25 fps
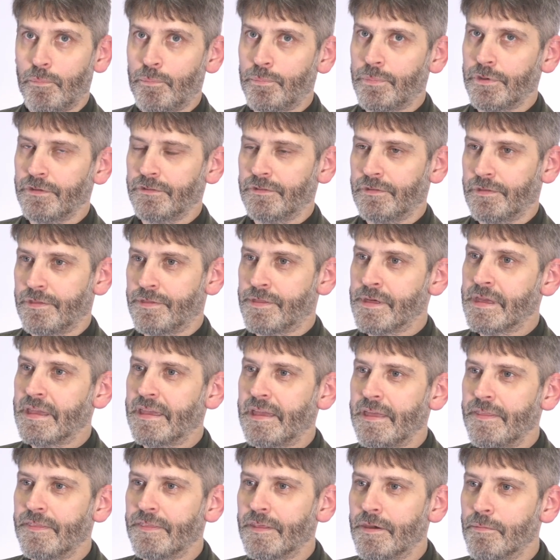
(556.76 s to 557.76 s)

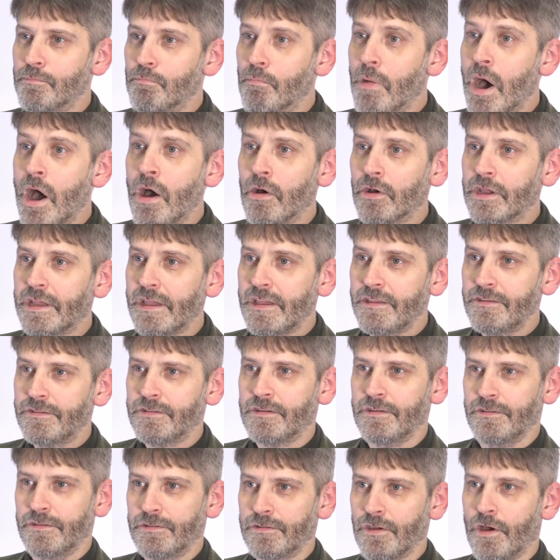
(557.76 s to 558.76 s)
thinking that markets
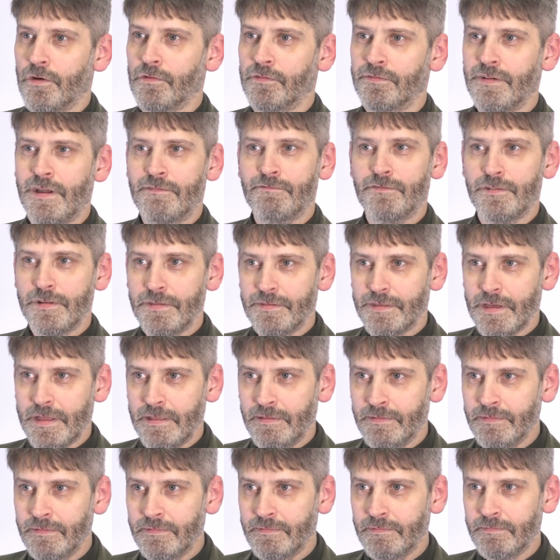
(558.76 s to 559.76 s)
can solve
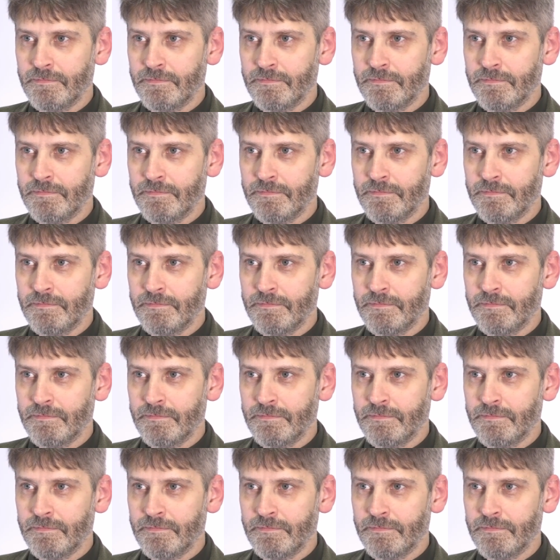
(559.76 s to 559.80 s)
everything,